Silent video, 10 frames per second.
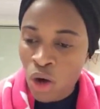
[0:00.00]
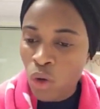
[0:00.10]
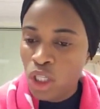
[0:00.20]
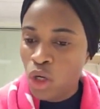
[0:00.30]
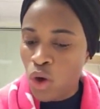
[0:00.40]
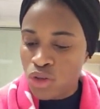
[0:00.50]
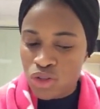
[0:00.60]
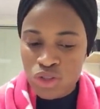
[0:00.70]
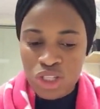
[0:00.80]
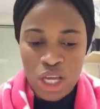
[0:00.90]
Holy
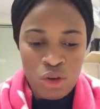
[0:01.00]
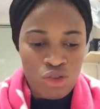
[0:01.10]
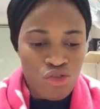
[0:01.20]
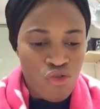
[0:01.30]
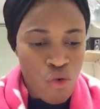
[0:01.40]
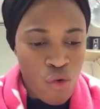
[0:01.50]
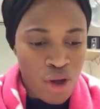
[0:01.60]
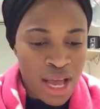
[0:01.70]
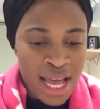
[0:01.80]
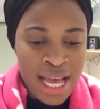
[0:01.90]
Ghost, take control.
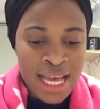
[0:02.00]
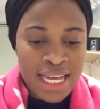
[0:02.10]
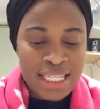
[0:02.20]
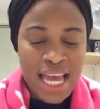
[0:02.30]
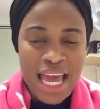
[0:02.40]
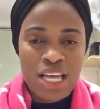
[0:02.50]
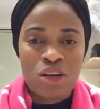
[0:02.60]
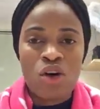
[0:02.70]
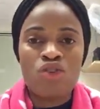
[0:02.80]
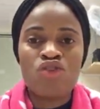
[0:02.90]
Take
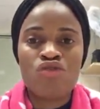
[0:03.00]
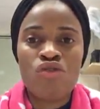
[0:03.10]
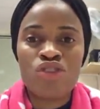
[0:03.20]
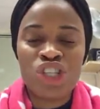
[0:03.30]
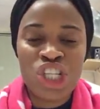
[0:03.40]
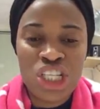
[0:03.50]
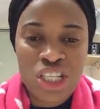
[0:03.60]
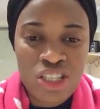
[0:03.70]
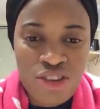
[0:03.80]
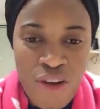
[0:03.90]
control,
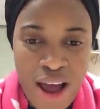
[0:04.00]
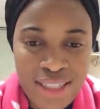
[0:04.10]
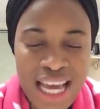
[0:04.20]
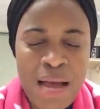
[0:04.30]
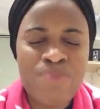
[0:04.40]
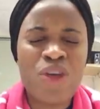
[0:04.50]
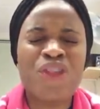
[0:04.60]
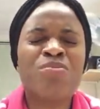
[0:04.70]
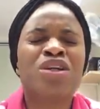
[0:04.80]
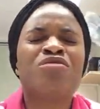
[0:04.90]
Jesus Christ. I am
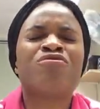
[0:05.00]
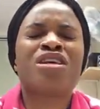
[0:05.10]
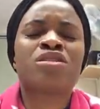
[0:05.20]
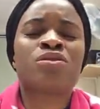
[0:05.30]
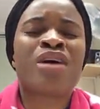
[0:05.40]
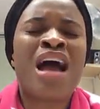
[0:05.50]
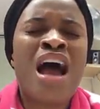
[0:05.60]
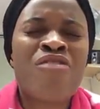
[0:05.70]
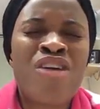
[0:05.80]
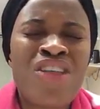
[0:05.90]
nothing but a vessel.
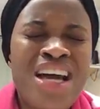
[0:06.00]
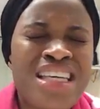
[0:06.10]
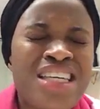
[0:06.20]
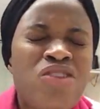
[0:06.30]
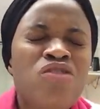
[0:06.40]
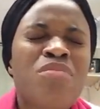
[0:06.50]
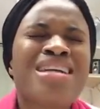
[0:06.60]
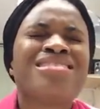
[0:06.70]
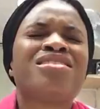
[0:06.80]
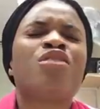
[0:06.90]
Father, I yield
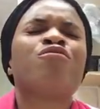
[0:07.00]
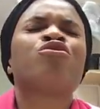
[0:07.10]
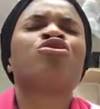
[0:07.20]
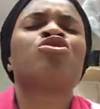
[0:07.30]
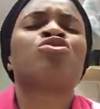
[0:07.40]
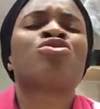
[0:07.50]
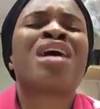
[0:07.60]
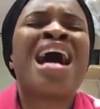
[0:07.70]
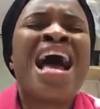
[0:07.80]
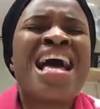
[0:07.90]
myself to
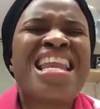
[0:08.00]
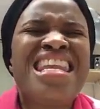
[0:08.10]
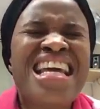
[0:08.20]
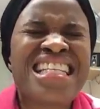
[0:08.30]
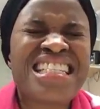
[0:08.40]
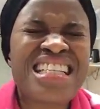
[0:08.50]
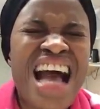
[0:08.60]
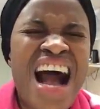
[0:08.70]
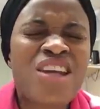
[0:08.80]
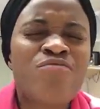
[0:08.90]
you. Let
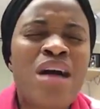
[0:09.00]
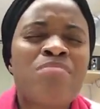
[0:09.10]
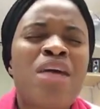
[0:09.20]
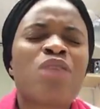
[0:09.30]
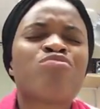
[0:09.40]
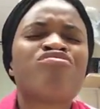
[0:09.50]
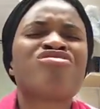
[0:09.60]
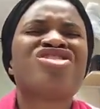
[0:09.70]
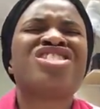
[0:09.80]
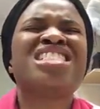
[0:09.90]
out of my mouth
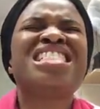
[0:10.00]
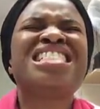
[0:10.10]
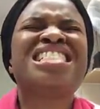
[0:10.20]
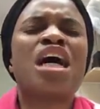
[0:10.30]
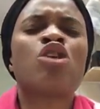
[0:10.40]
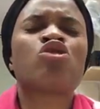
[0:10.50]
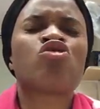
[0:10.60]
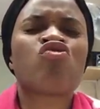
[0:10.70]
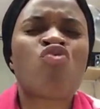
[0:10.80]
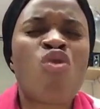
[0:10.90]
proceed a
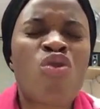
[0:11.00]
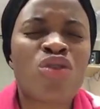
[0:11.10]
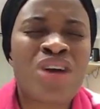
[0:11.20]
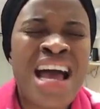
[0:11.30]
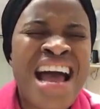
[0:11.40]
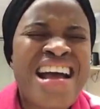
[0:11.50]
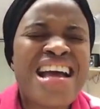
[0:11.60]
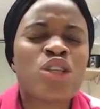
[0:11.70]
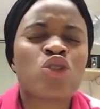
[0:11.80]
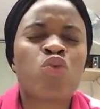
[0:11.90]
sword,
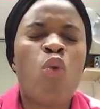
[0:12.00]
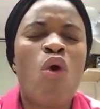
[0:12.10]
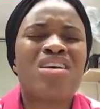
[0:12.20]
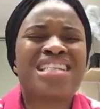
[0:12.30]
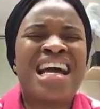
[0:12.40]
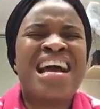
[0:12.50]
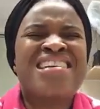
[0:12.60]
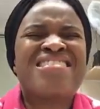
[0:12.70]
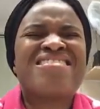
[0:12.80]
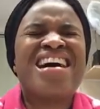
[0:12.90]
a sword
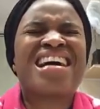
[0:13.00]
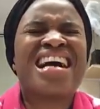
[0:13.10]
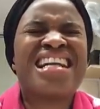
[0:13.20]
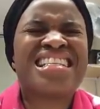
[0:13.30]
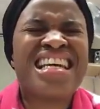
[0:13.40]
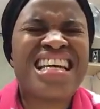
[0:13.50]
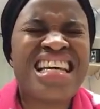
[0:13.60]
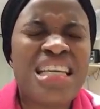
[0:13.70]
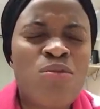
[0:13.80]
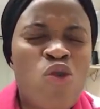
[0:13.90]

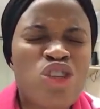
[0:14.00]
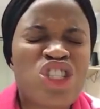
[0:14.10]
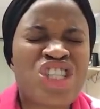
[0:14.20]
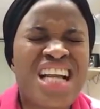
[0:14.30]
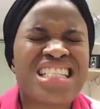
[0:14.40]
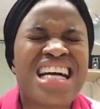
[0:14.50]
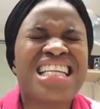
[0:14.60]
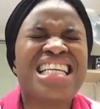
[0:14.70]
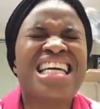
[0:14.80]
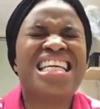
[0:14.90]
Rakatekerebo
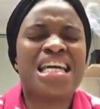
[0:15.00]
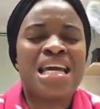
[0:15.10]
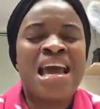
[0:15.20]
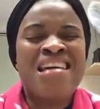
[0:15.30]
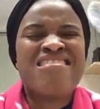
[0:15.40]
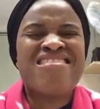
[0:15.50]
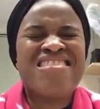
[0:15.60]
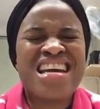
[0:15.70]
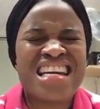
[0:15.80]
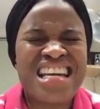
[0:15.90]
shata dedede.
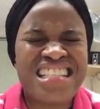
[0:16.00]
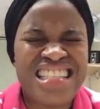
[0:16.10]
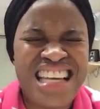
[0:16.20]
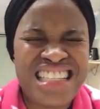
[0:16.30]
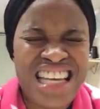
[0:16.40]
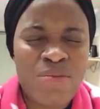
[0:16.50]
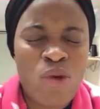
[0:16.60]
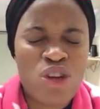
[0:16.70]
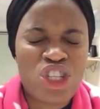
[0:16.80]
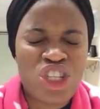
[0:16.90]

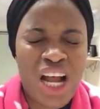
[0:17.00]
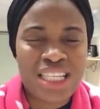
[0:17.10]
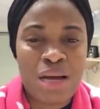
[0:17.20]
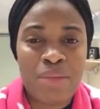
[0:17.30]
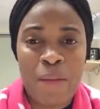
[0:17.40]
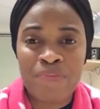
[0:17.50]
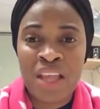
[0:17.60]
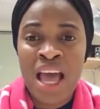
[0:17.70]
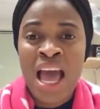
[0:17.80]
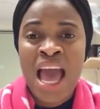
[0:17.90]
Rekesetebo shatabam.
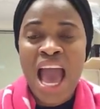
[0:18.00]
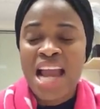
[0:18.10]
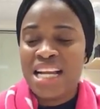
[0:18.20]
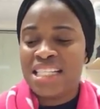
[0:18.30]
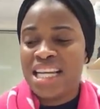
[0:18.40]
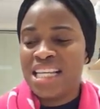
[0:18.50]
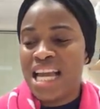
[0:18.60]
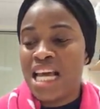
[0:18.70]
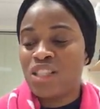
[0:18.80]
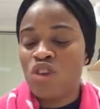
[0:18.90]
Anything
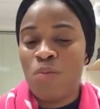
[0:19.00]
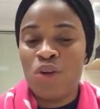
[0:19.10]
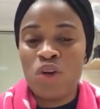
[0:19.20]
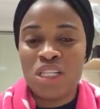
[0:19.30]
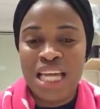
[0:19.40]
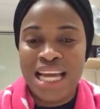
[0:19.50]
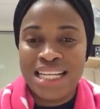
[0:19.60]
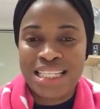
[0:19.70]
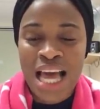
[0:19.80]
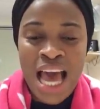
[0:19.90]
that has not been
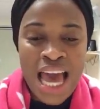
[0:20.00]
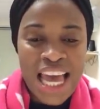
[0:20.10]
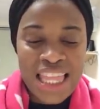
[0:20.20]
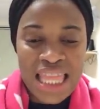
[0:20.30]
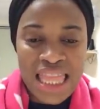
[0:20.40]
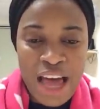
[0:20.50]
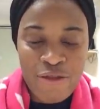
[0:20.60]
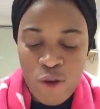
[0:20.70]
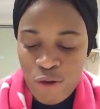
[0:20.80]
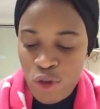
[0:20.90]
ordained in the
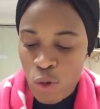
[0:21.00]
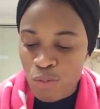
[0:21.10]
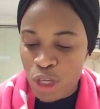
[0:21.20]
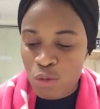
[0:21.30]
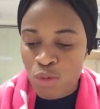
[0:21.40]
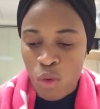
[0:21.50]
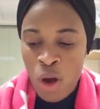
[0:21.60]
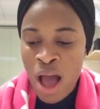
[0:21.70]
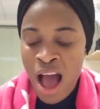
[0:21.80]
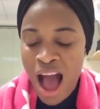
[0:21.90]
life of your
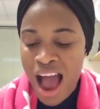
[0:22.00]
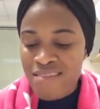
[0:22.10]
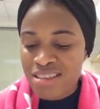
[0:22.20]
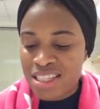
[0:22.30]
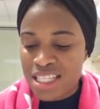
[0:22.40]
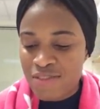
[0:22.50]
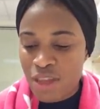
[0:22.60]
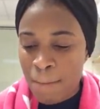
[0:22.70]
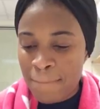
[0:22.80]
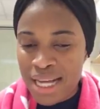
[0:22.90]
people, I
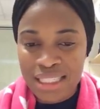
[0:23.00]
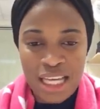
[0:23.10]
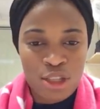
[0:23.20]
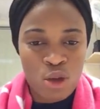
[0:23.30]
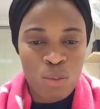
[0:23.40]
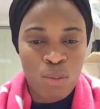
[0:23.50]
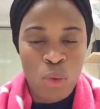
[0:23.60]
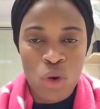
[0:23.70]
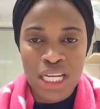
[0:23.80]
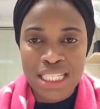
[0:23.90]
receive the mandate to
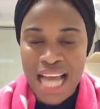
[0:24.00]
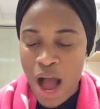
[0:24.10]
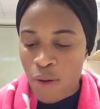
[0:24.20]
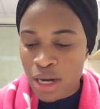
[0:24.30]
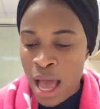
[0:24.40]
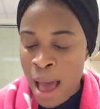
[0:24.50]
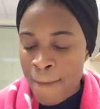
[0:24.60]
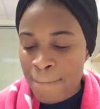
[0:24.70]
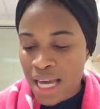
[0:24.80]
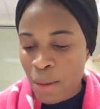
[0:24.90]
pull it down
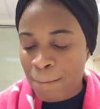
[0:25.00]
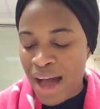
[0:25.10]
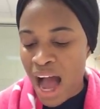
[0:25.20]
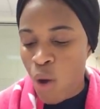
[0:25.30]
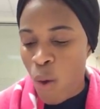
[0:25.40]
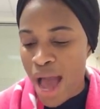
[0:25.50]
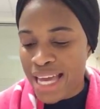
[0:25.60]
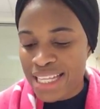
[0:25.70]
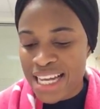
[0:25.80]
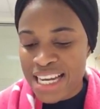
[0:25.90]
by the power
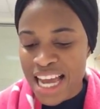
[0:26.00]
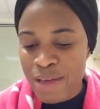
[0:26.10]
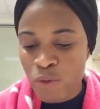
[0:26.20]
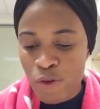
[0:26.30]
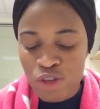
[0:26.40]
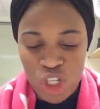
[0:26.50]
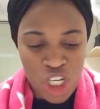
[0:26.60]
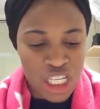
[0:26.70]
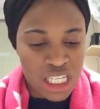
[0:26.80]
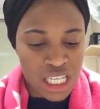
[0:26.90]
in the name of
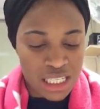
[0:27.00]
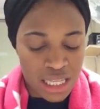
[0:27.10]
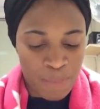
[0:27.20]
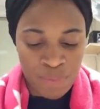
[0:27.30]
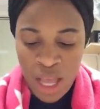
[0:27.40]
Jesus.